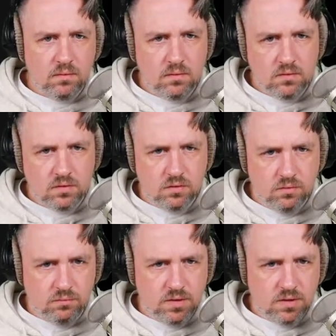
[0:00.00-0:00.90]
So the
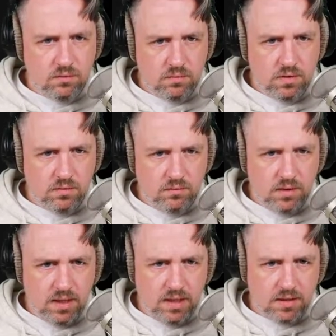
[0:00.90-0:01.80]
reason I want to do
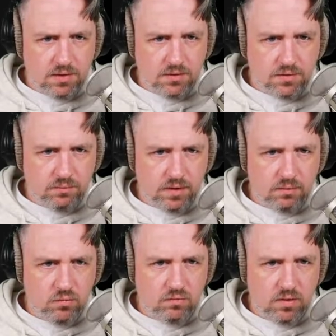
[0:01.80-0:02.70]
that is so we can
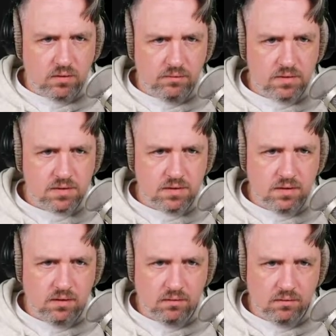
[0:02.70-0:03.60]
move all of this in
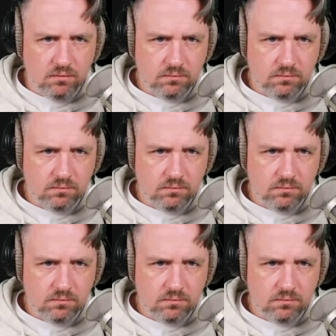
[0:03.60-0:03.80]
here.